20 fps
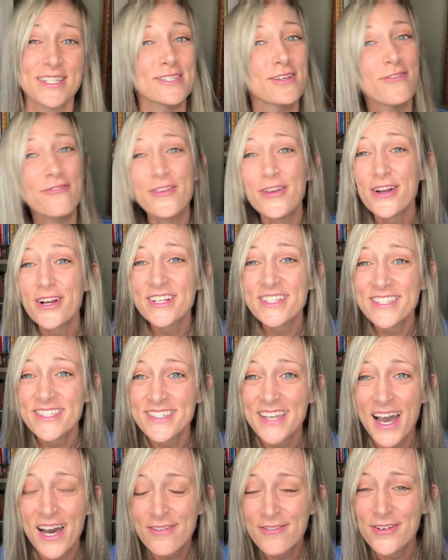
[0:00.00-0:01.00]
So if you're a
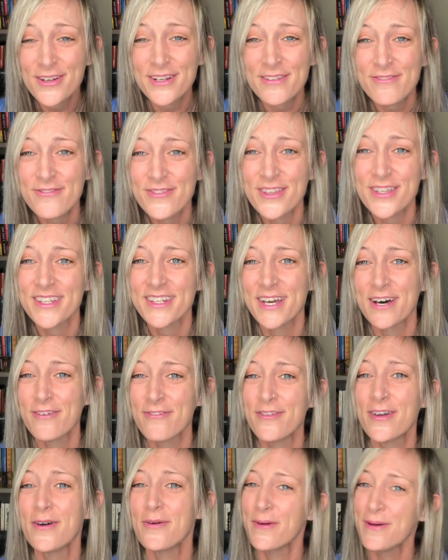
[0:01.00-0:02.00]
Stafford in
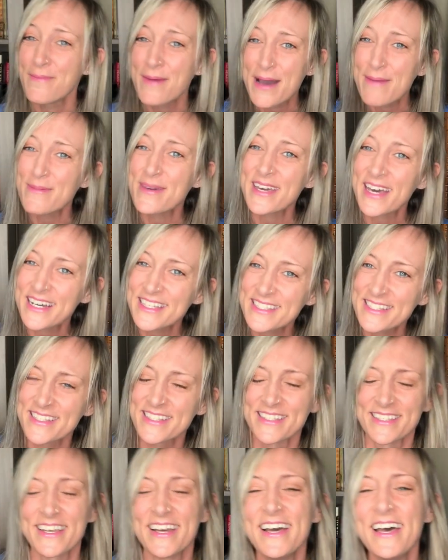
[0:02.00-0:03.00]
Philadelphia, we might be cousins.